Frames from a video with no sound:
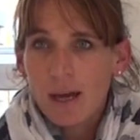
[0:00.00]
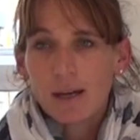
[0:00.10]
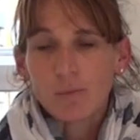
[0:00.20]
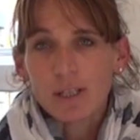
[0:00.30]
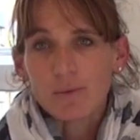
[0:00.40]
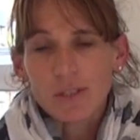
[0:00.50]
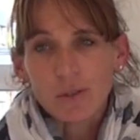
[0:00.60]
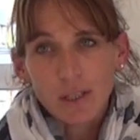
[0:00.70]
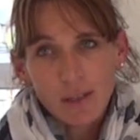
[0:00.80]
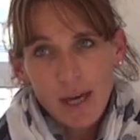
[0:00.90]
And when he was
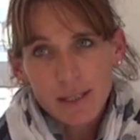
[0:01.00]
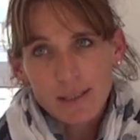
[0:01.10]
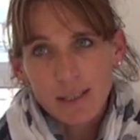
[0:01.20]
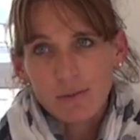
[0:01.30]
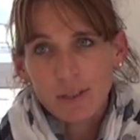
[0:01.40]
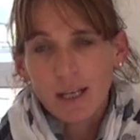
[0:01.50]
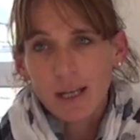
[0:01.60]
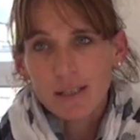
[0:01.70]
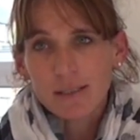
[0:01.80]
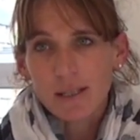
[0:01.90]
doing that, he
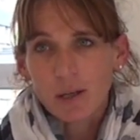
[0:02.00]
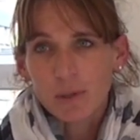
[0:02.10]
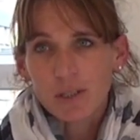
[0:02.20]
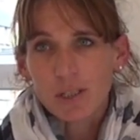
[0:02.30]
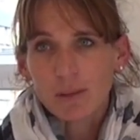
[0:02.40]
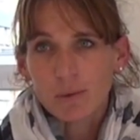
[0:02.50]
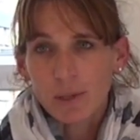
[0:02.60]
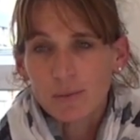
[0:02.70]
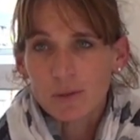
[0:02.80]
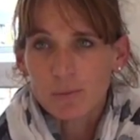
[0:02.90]
realized how much he would be
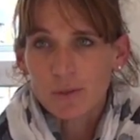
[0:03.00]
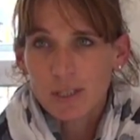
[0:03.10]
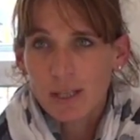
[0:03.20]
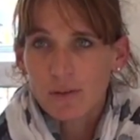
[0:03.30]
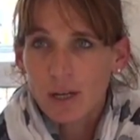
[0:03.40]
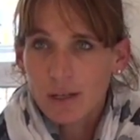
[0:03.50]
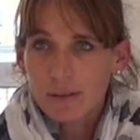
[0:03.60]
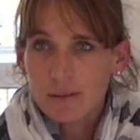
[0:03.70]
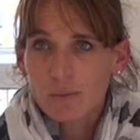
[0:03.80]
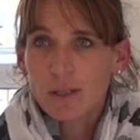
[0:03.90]
able to put together a
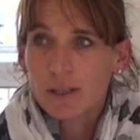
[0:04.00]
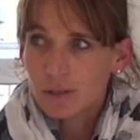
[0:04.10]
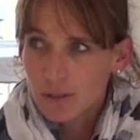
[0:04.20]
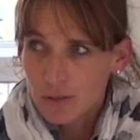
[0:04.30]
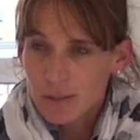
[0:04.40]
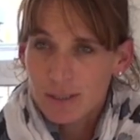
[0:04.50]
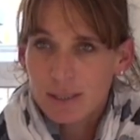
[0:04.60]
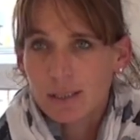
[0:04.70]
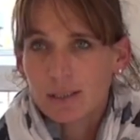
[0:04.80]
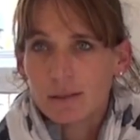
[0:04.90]
house where they could use
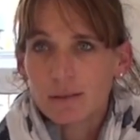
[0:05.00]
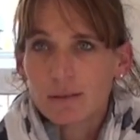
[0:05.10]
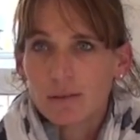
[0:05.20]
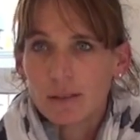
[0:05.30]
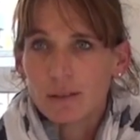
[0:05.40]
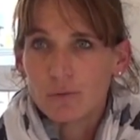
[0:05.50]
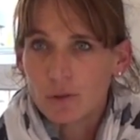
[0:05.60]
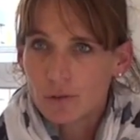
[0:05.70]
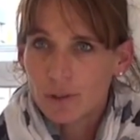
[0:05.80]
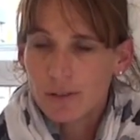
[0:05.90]
it in the
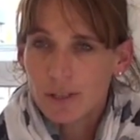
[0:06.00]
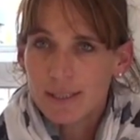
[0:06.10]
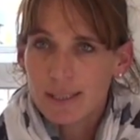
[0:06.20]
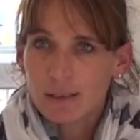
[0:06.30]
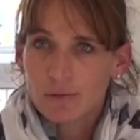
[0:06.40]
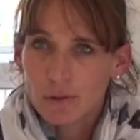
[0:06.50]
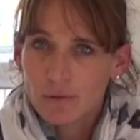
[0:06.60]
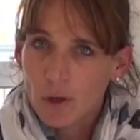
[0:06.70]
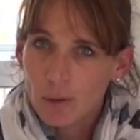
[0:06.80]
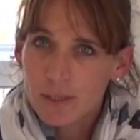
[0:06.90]
rural areas, either for the
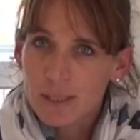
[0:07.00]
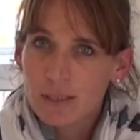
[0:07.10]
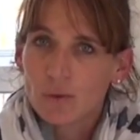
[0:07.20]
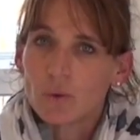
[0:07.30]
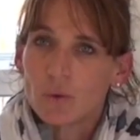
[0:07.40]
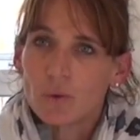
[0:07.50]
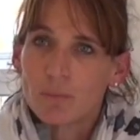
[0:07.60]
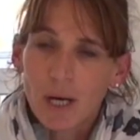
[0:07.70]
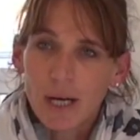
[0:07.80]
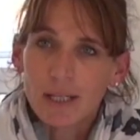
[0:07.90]
farmers or
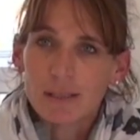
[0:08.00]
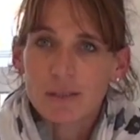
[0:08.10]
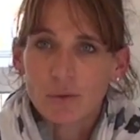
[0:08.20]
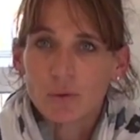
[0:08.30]
mines